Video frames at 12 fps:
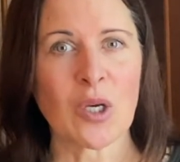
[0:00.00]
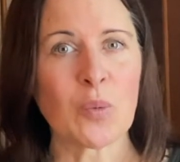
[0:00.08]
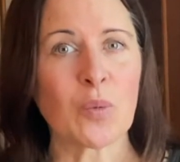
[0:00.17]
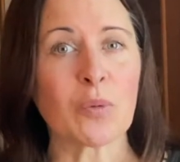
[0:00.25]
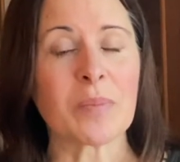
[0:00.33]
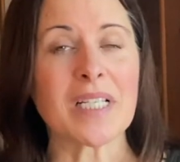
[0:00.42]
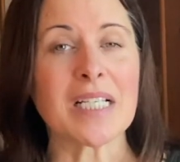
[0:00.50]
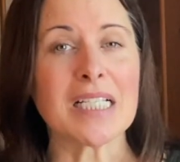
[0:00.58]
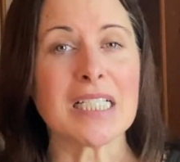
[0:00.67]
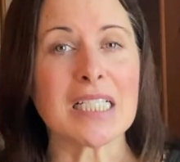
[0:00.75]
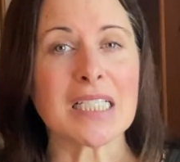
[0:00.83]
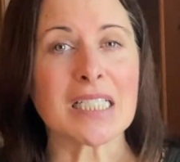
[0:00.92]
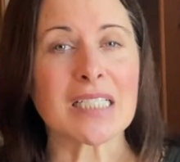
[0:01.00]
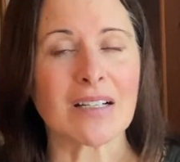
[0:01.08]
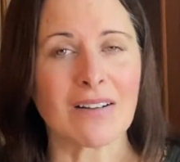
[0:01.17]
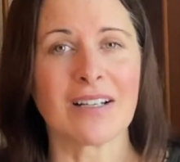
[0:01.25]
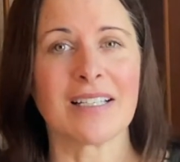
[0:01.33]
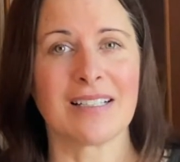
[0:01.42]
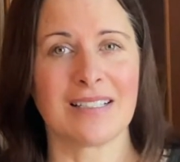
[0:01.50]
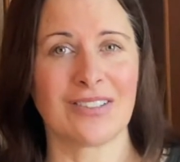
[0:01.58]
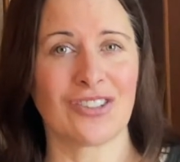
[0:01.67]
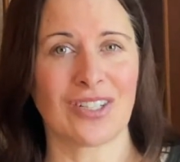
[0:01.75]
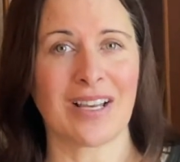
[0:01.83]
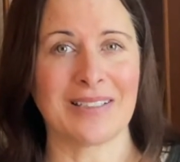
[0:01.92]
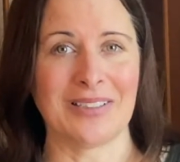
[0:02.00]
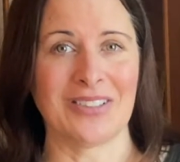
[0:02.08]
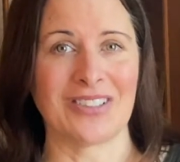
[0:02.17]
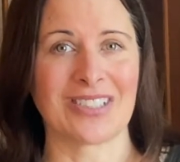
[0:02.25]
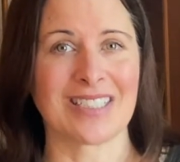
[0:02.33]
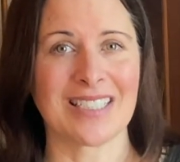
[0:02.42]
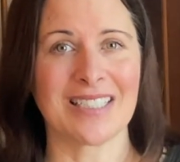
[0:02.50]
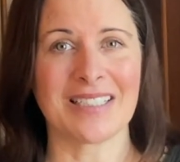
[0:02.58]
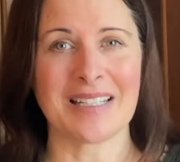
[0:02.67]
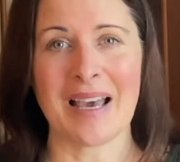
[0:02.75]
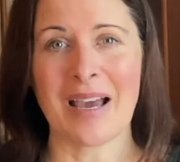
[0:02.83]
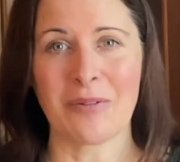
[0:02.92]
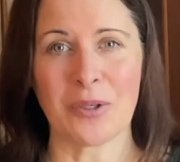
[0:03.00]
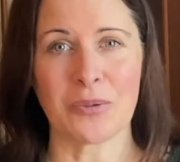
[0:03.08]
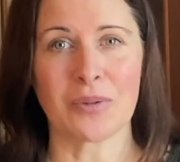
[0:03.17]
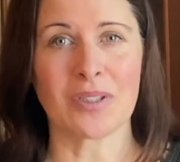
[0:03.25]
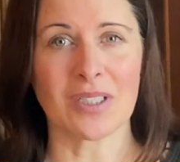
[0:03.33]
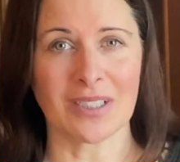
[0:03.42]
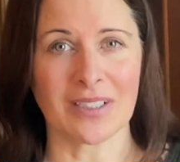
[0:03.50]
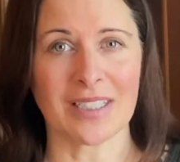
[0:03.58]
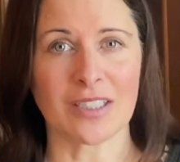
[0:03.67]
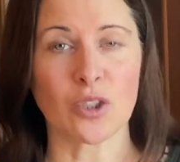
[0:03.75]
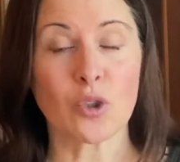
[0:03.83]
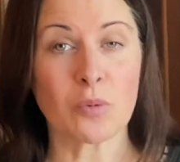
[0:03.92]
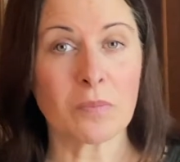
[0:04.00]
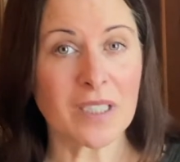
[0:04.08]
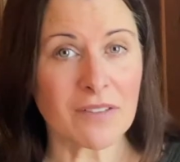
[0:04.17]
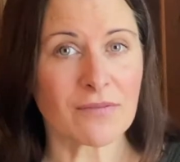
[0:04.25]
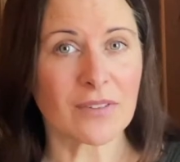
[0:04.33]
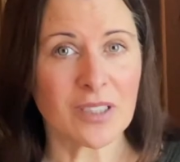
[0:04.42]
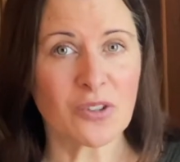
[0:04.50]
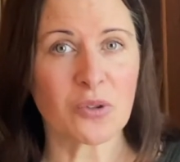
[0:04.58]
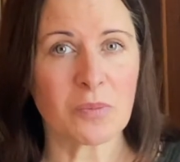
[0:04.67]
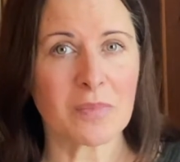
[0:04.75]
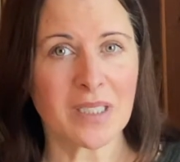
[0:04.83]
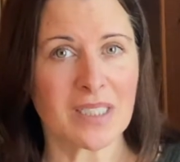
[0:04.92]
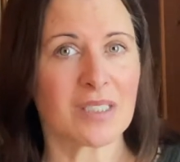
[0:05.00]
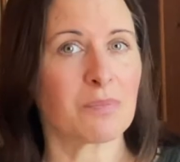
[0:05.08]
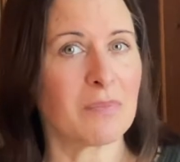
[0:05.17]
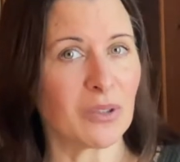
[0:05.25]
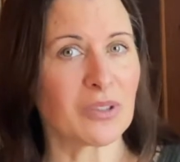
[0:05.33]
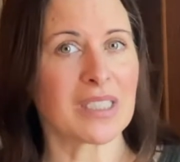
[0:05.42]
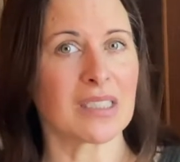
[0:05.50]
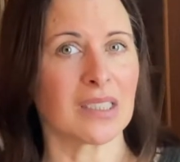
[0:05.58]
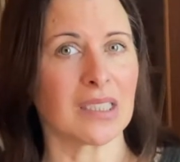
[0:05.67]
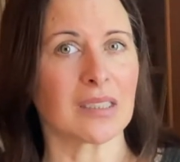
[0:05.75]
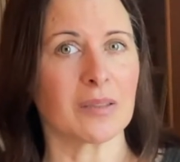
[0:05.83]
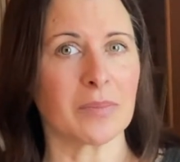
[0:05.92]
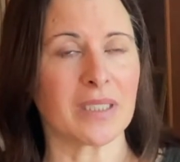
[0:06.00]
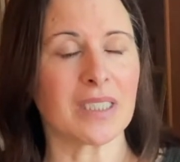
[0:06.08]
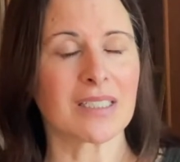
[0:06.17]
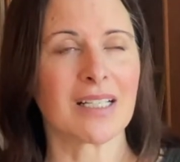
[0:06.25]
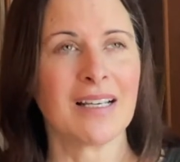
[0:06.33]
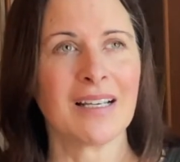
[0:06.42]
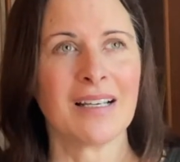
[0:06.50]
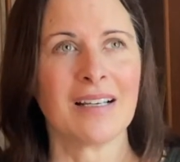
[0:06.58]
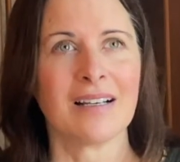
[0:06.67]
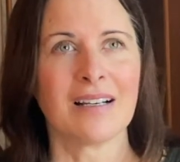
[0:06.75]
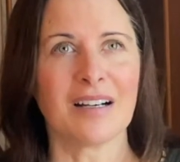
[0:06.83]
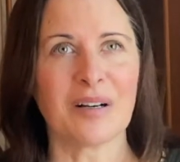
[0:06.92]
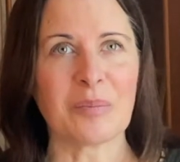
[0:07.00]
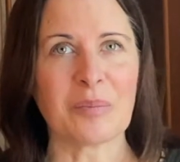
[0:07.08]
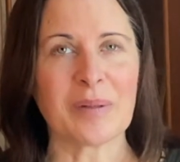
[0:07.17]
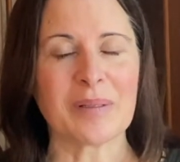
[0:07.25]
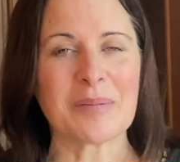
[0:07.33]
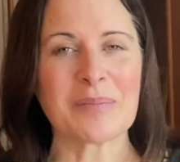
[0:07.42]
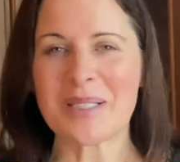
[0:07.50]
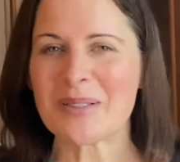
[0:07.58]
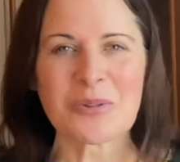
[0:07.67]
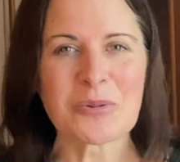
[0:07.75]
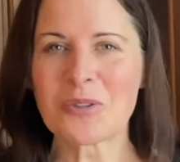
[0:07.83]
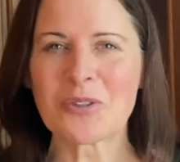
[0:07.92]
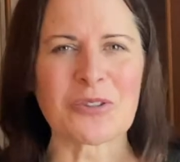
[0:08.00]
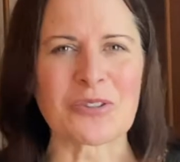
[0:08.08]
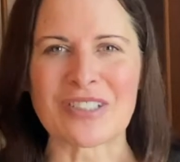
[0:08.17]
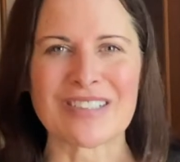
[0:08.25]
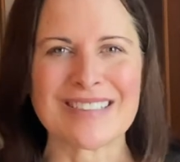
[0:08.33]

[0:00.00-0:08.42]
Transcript: will be entirely challenged in Harrow the Ninth. You might find your mind melting a little bit, um, but it's all good.